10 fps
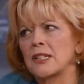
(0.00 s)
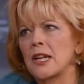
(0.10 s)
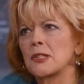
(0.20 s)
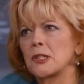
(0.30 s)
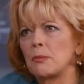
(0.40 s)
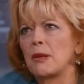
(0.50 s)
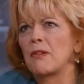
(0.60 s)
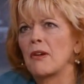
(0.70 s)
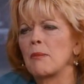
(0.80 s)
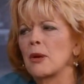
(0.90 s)
It tends to
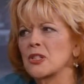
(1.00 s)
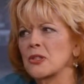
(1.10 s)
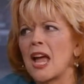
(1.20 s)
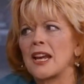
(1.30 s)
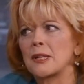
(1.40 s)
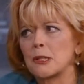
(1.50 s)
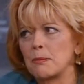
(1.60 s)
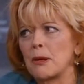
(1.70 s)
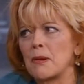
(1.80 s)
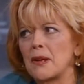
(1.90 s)
be very much an
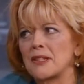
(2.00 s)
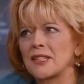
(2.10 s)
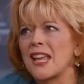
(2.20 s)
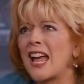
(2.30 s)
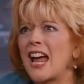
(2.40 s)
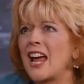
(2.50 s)
experience.